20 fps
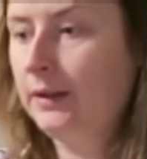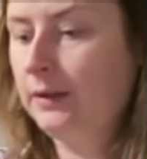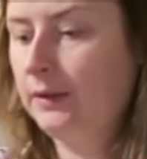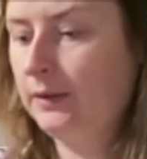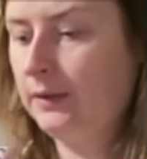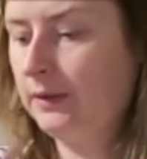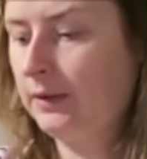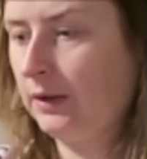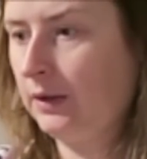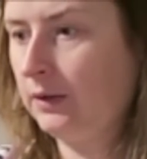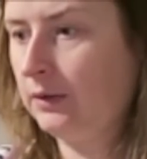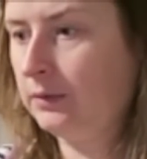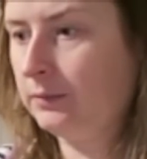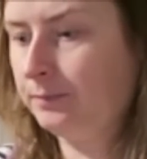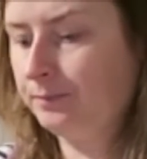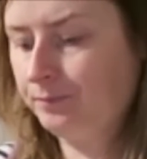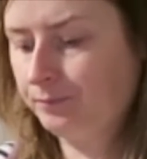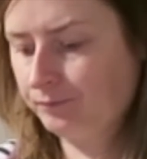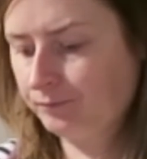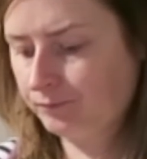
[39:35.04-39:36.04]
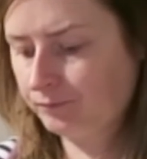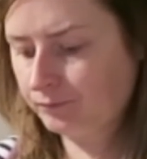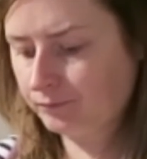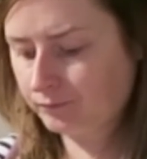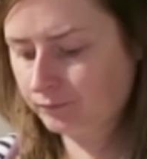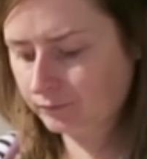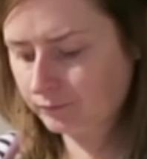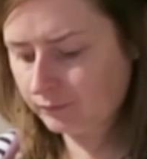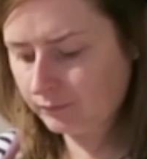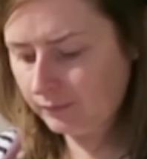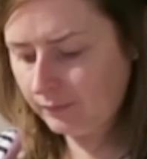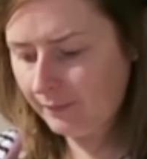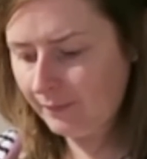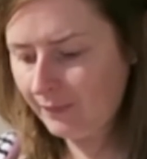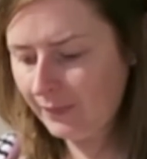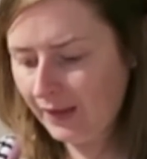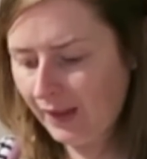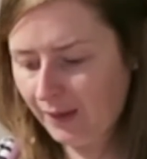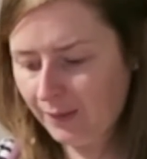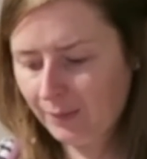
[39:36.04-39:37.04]
so
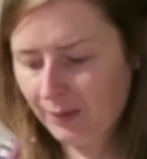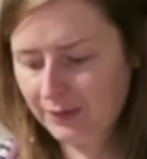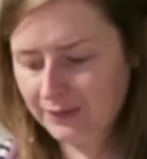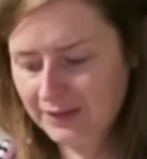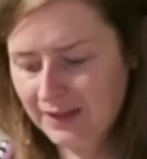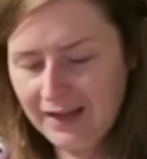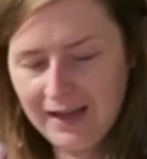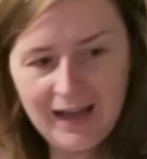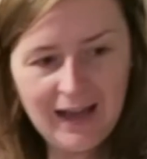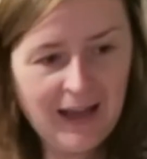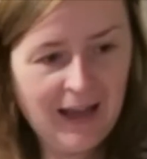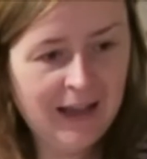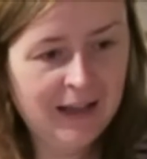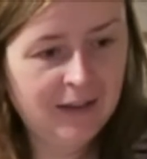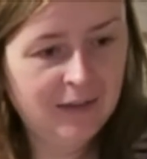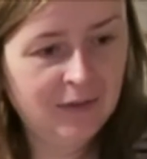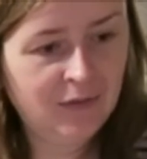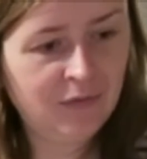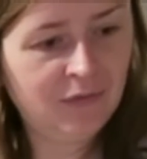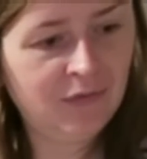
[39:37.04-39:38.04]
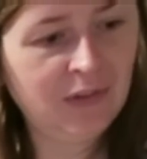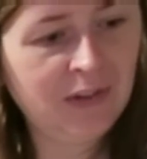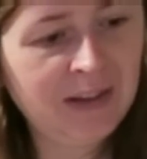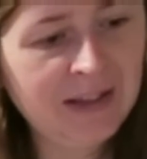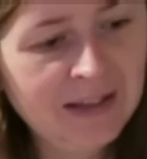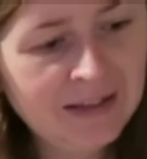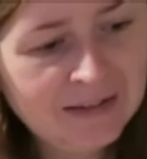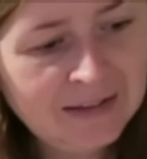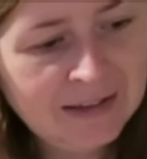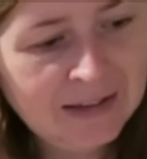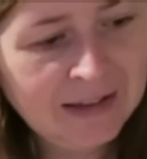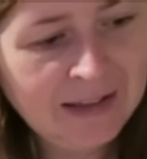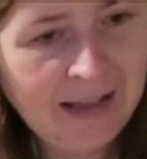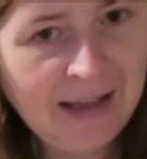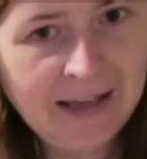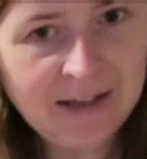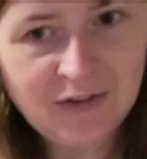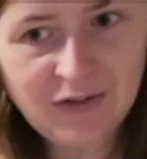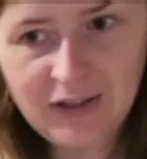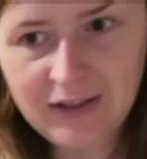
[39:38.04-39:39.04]
that works. And for these little
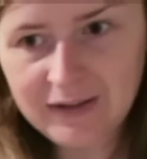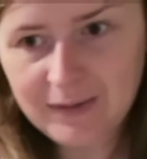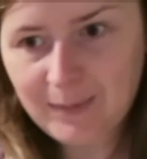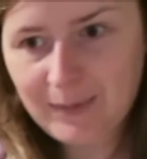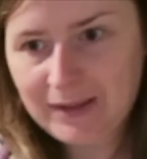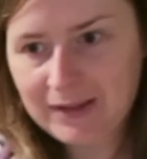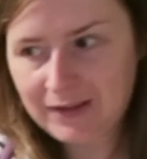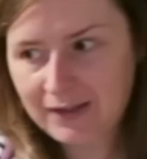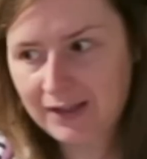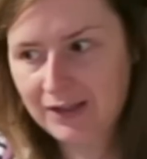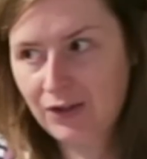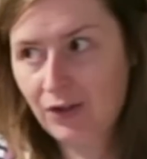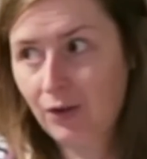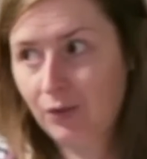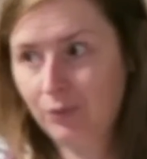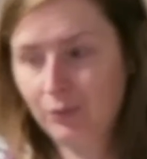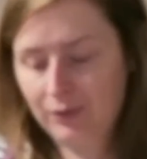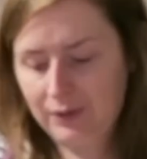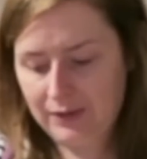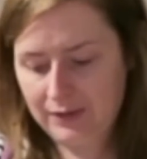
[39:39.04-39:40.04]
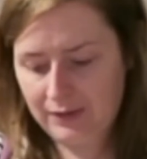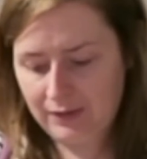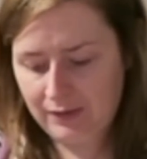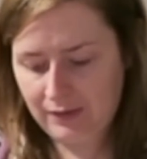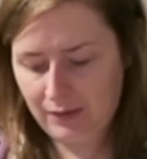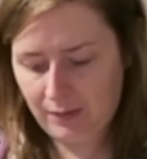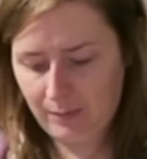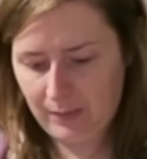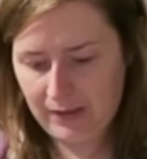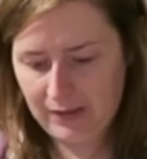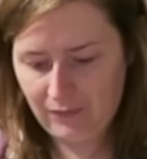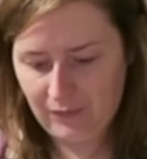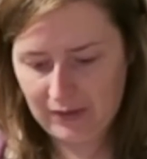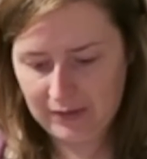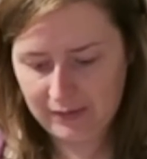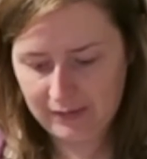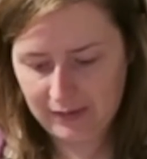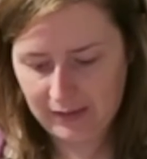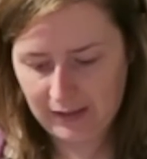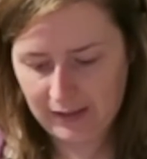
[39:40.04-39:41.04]
edges, because I know that this is going to be
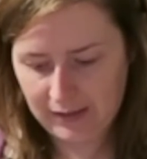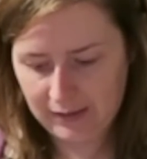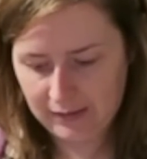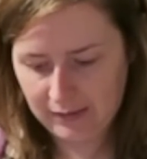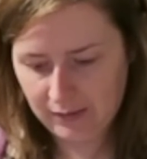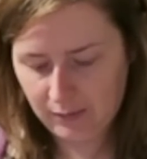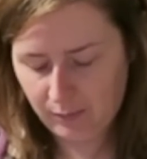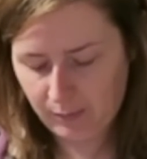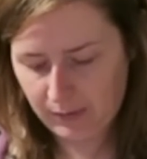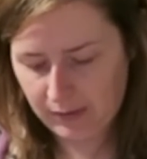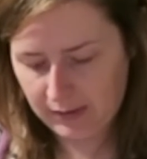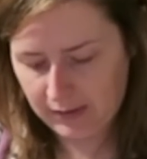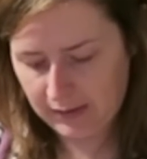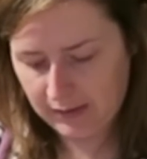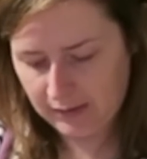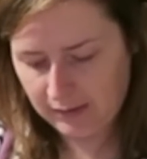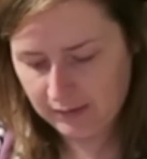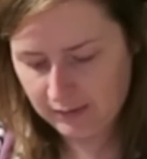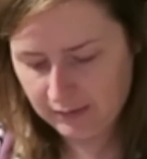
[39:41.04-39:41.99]
investigated by